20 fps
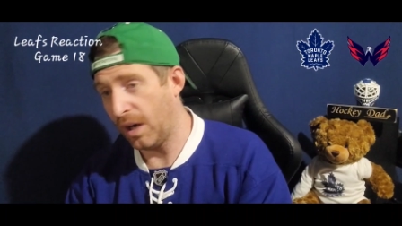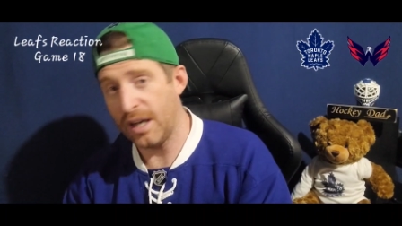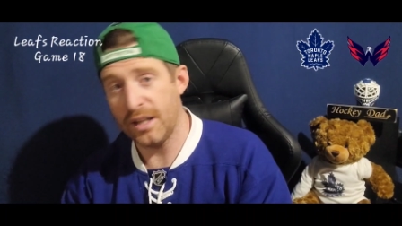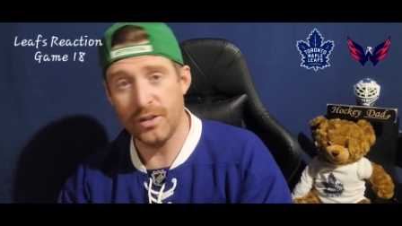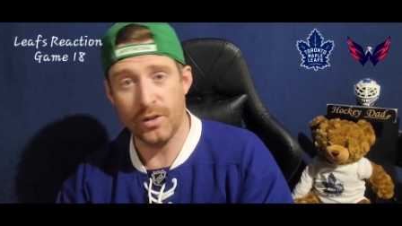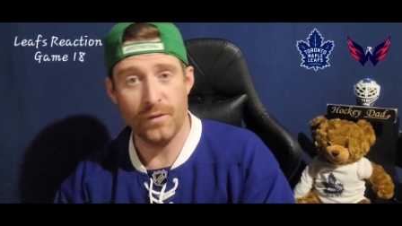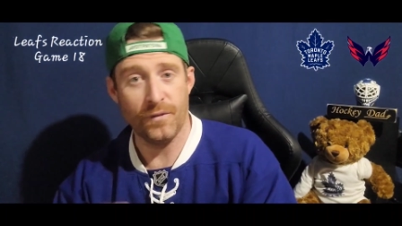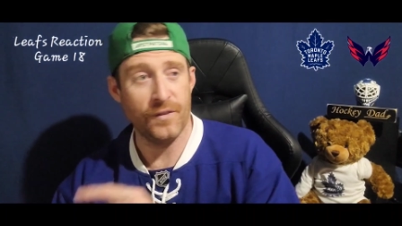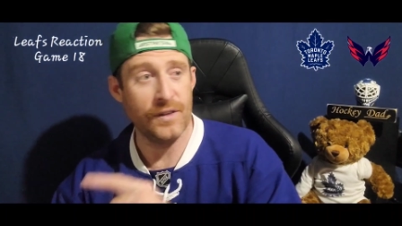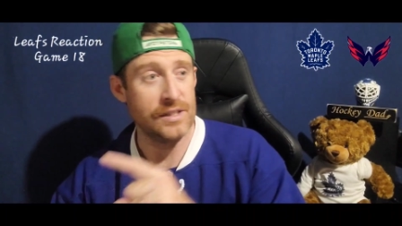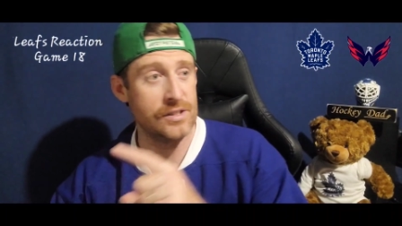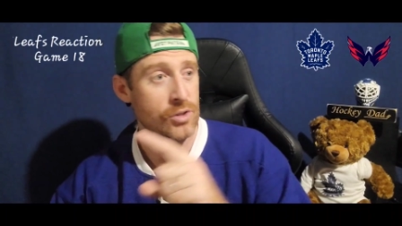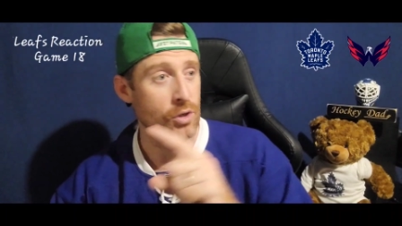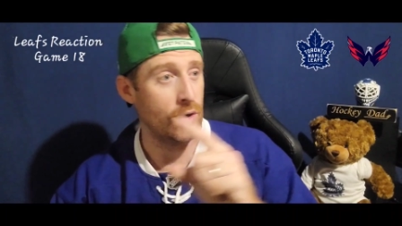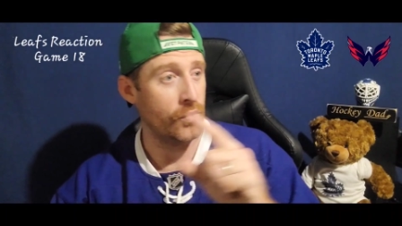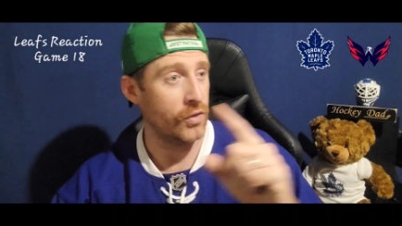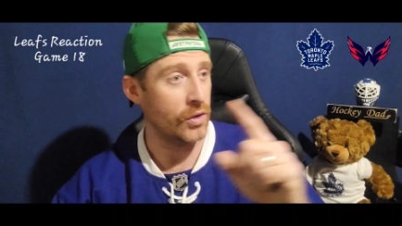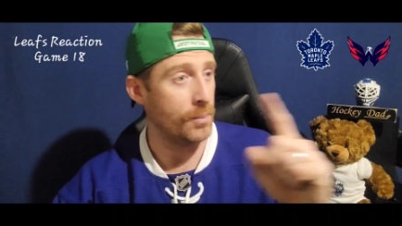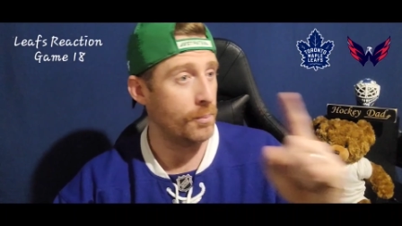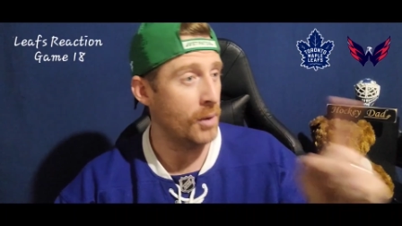Rielly, who feeds
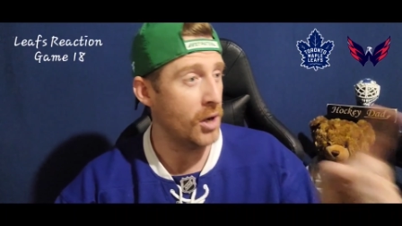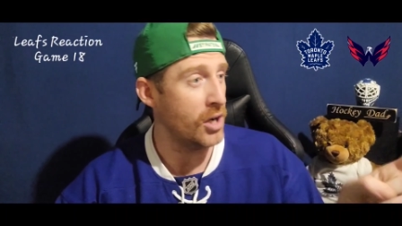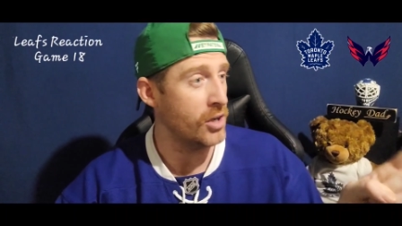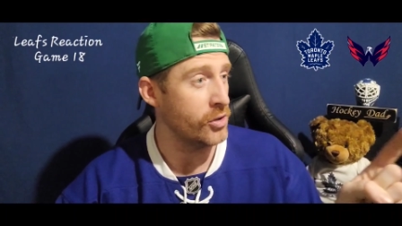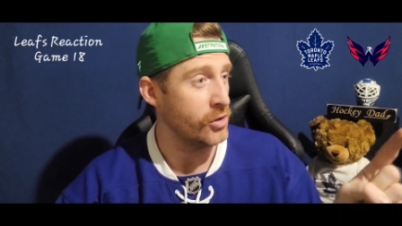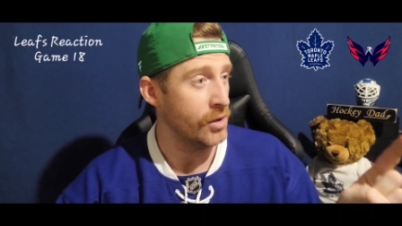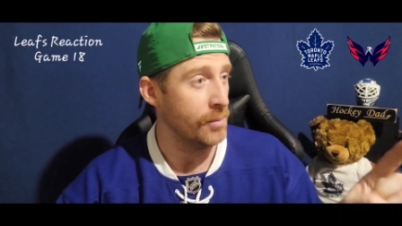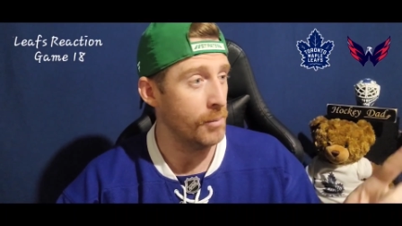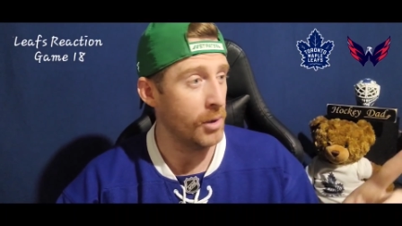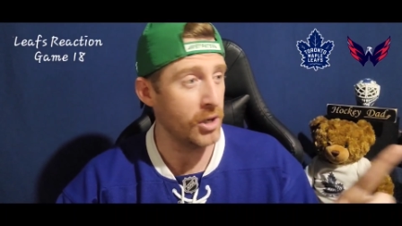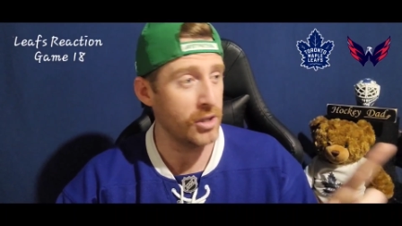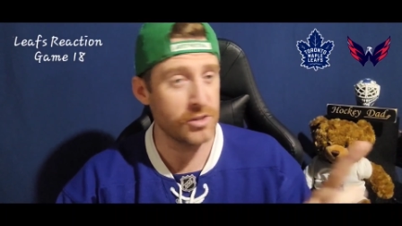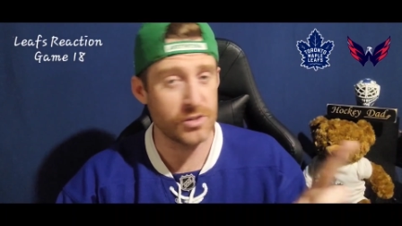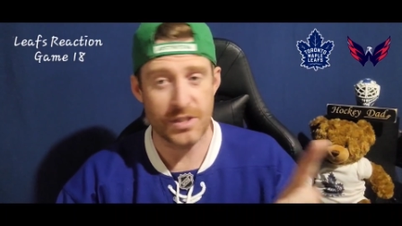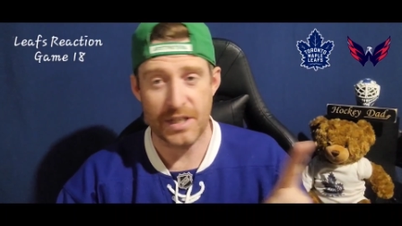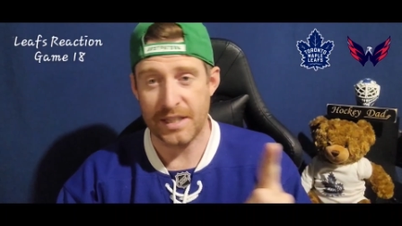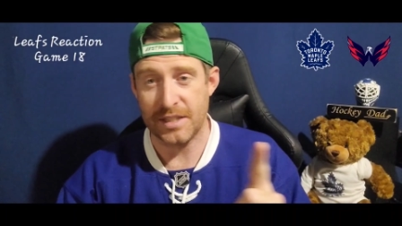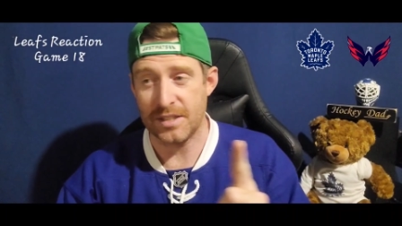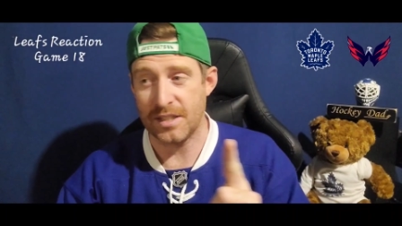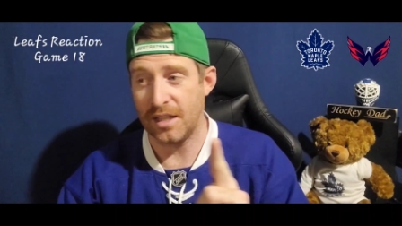it over to Marner, and
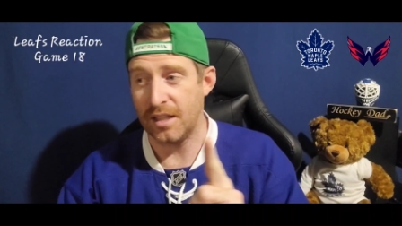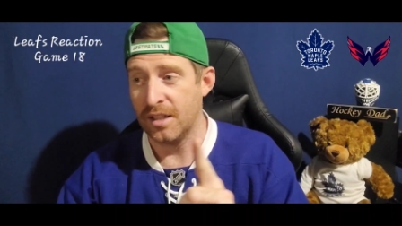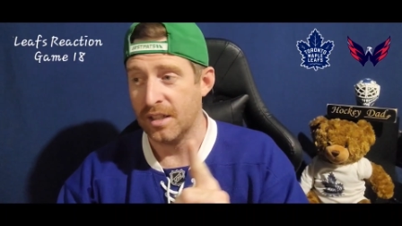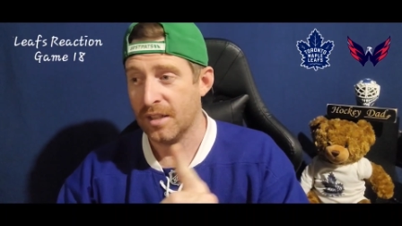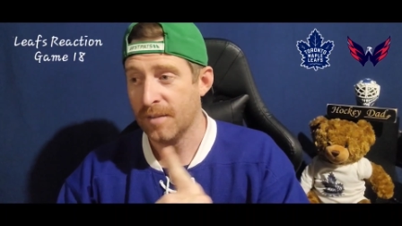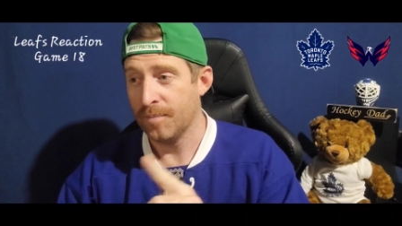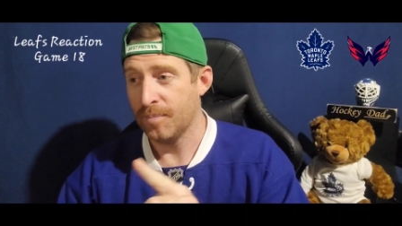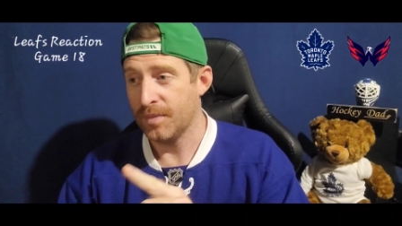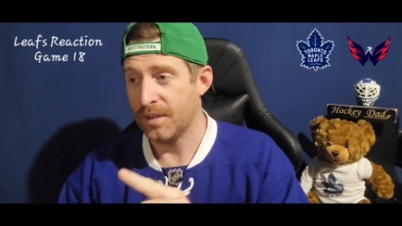Marner takes a